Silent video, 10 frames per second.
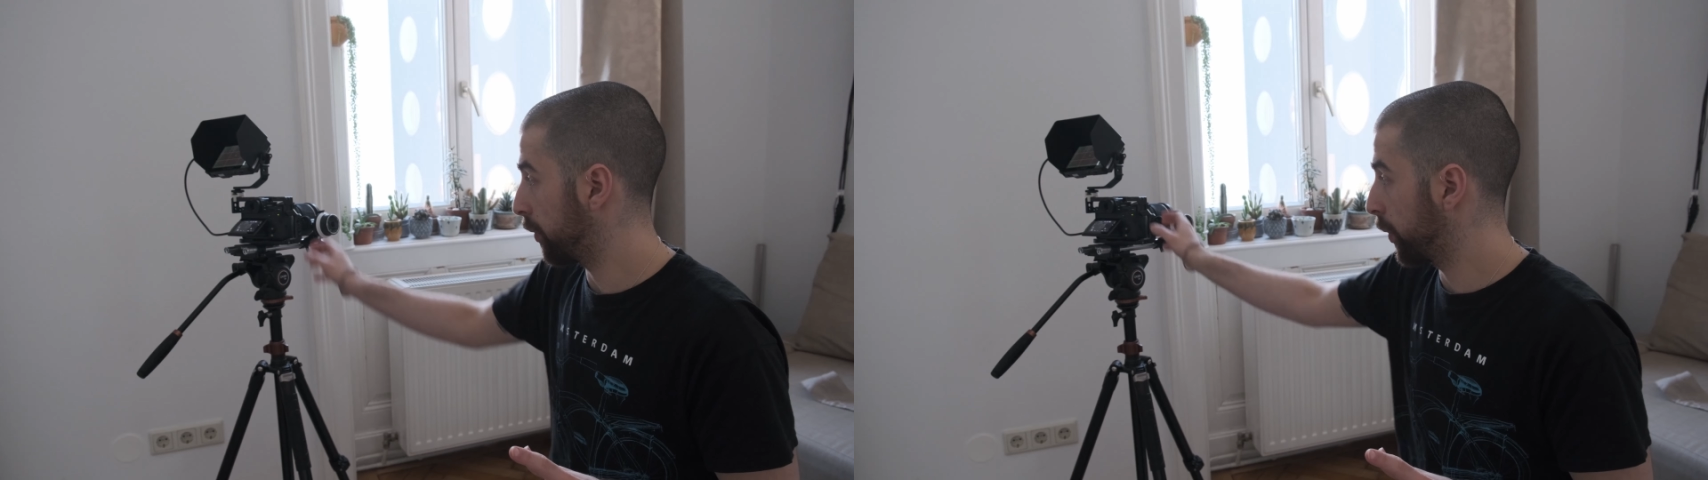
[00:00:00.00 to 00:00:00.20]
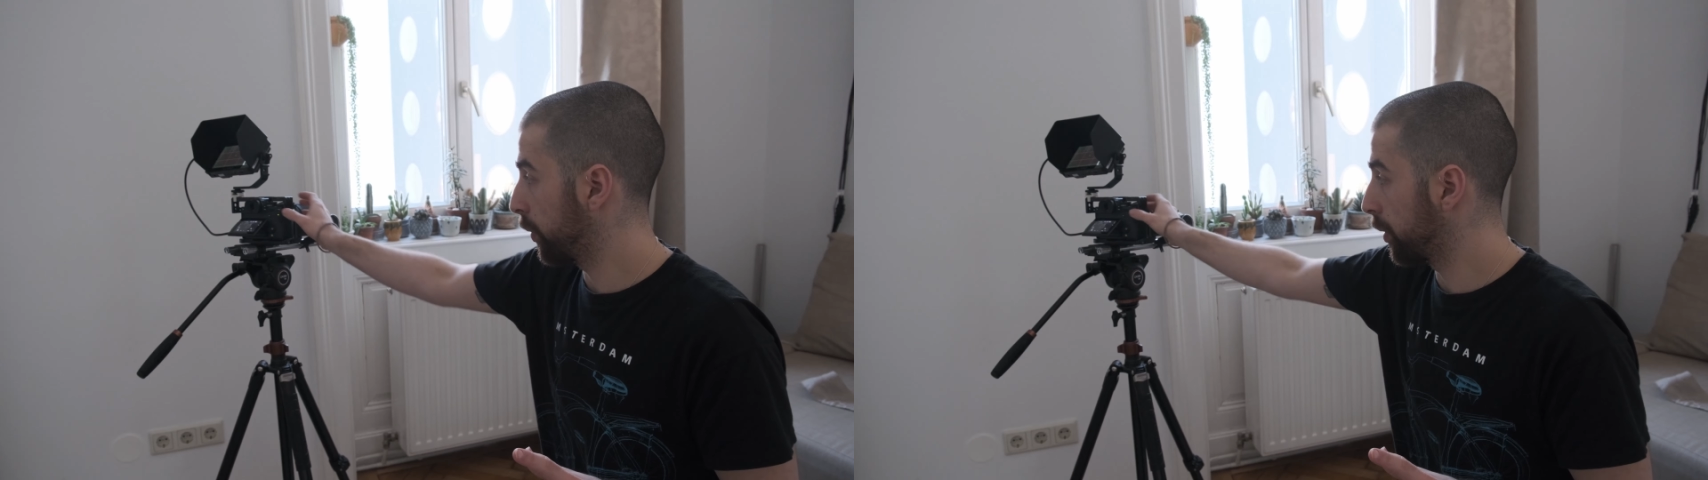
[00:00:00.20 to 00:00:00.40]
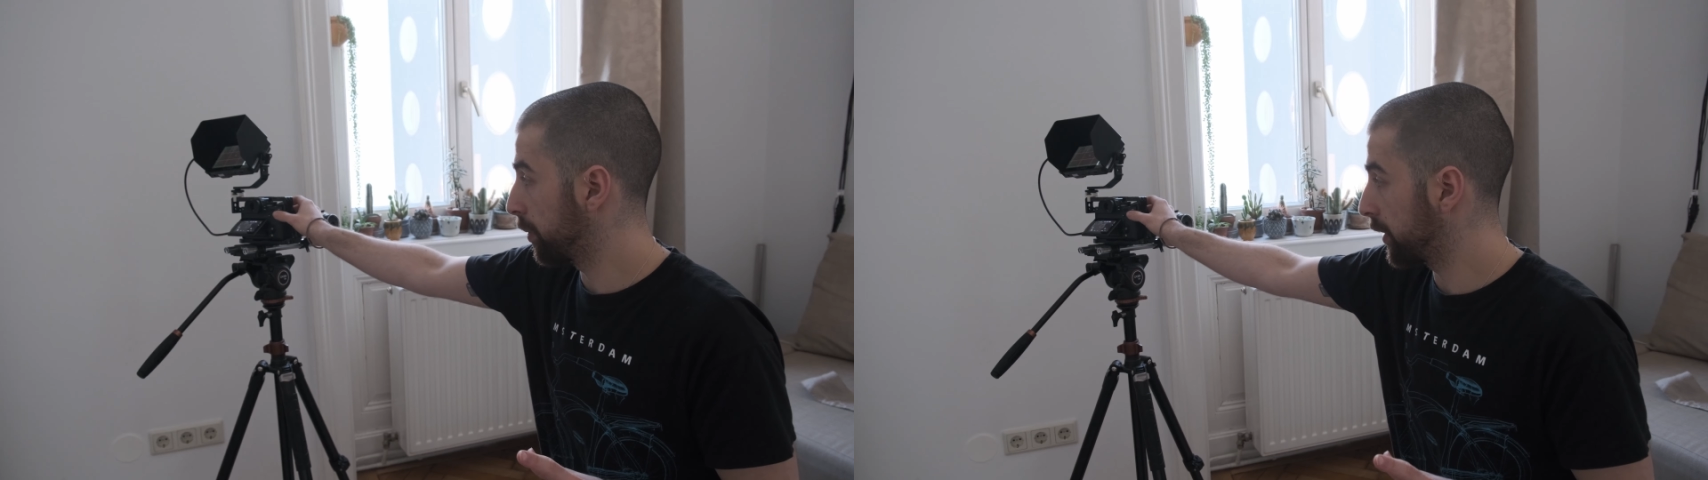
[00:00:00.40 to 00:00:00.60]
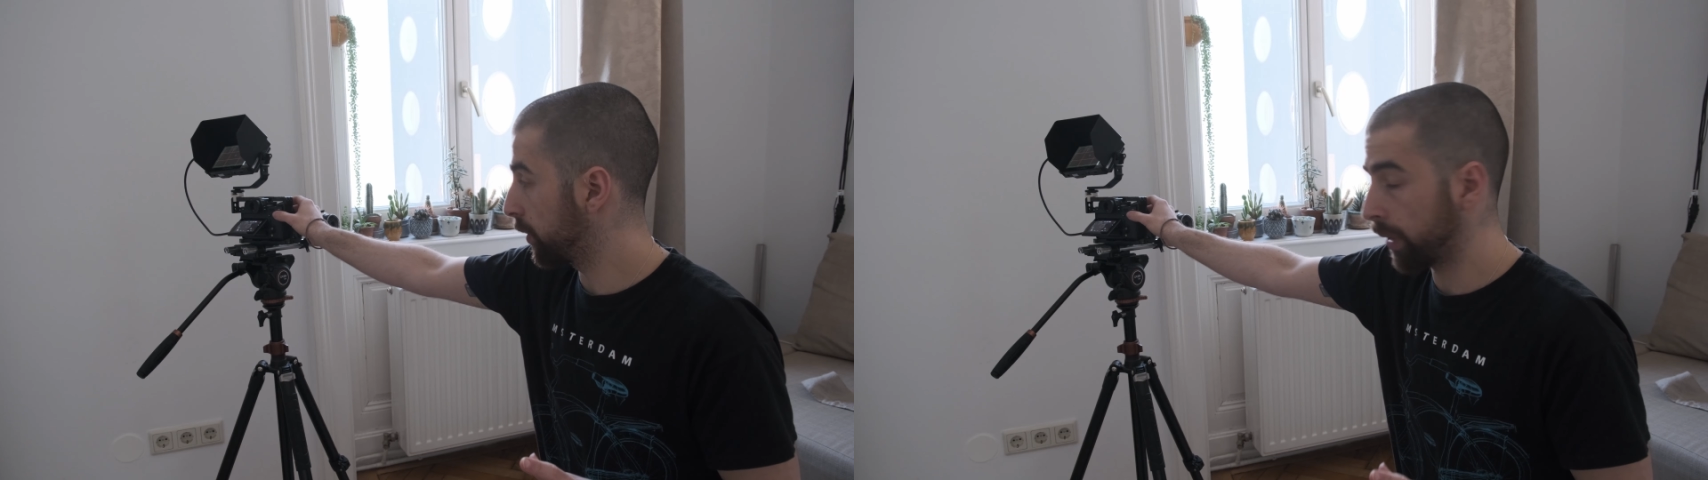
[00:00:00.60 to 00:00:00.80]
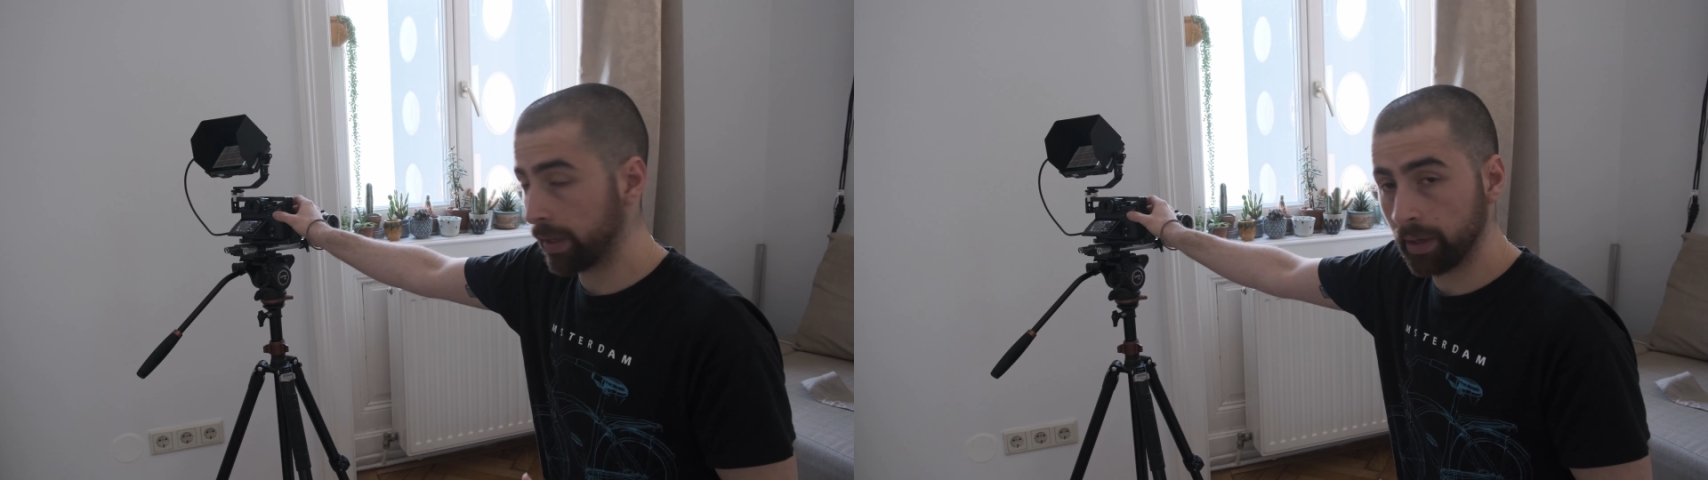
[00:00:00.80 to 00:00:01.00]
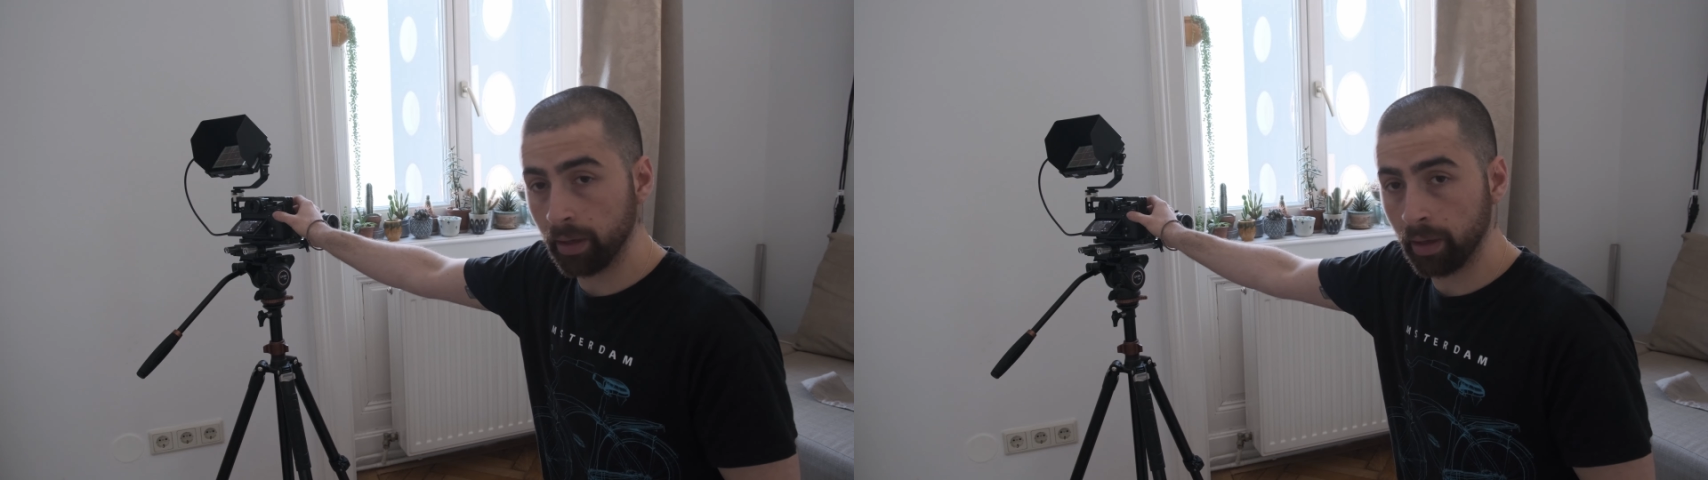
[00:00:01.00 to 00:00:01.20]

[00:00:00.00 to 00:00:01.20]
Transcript: we will be doing